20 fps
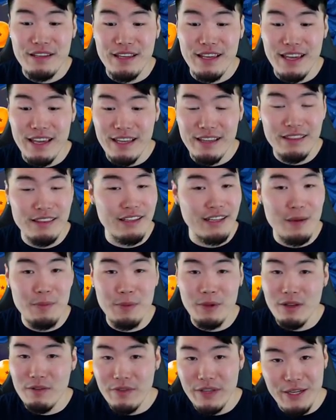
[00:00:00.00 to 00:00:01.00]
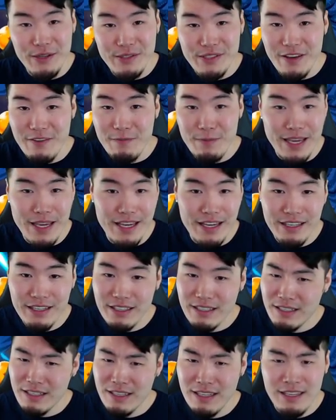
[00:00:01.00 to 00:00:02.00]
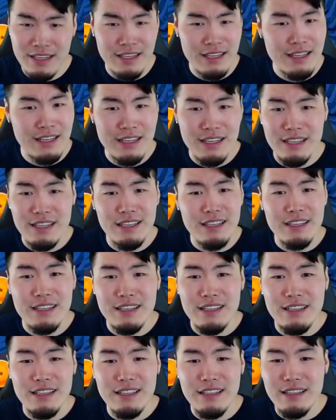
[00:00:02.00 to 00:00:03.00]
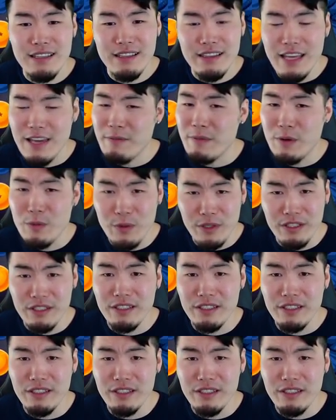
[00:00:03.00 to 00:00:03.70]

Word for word: in the couple of videos I've made, they've been really